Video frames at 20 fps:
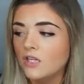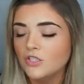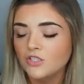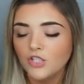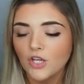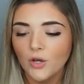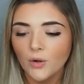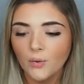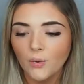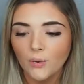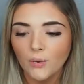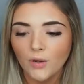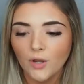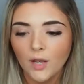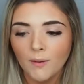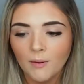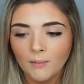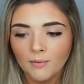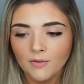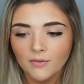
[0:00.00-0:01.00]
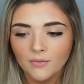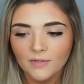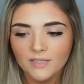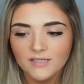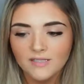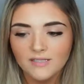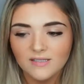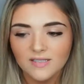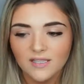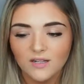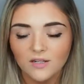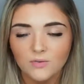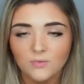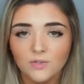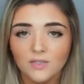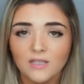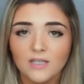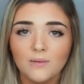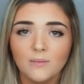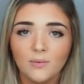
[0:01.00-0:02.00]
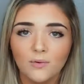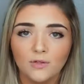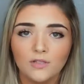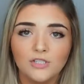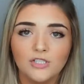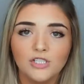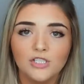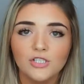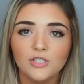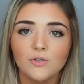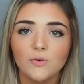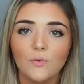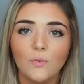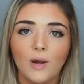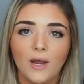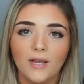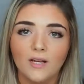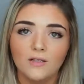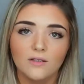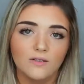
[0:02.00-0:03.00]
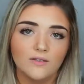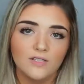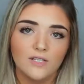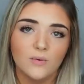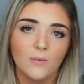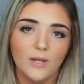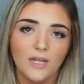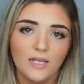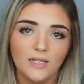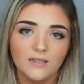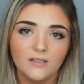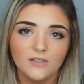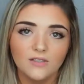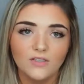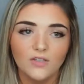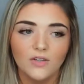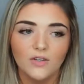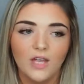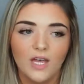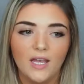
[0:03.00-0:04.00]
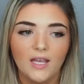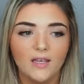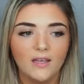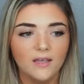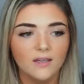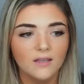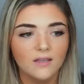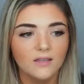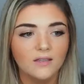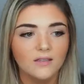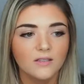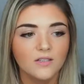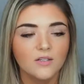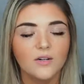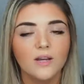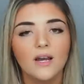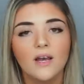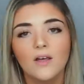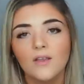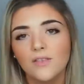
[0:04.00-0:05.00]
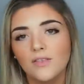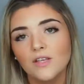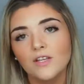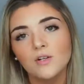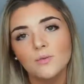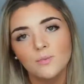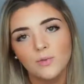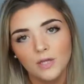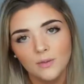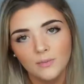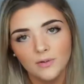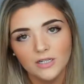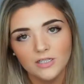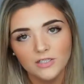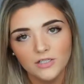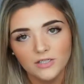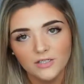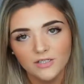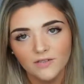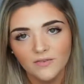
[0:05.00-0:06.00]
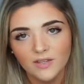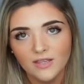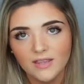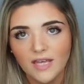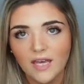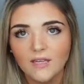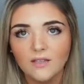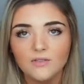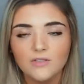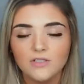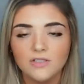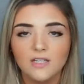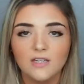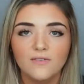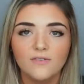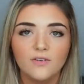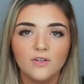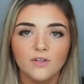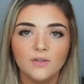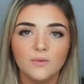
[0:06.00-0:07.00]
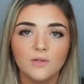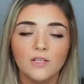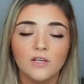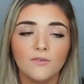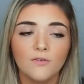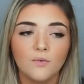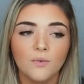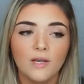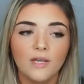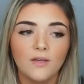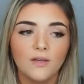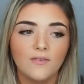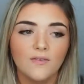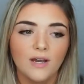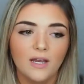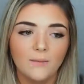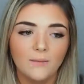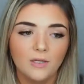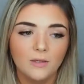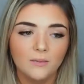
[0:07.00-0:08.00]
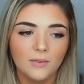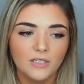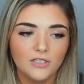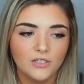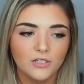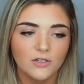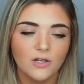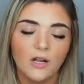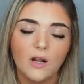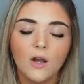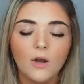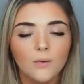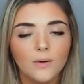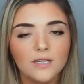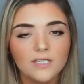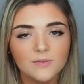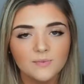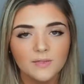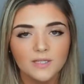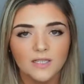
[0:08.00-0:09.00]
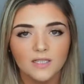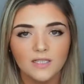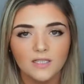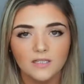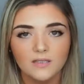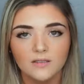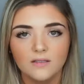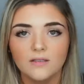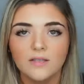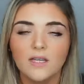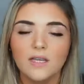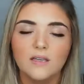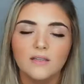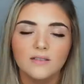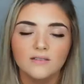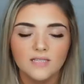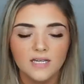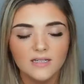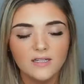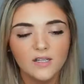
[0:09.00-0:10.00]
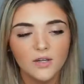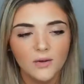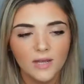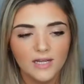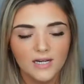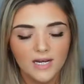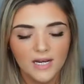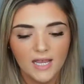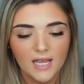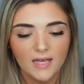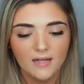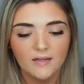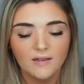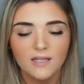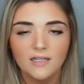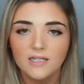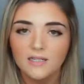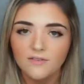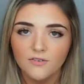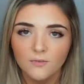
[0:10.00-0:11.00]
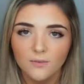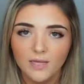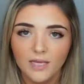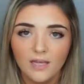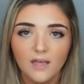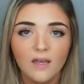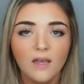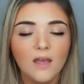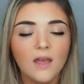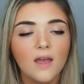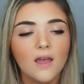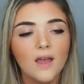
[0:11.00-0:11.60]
So come up with reasons that are really important to you why you're losing weight. So like your health, like your blood pressure and stuff like that. Usually if you're really overweight, you have high blood pressure. Not always, but like they tend to go hand in hand. They did for me.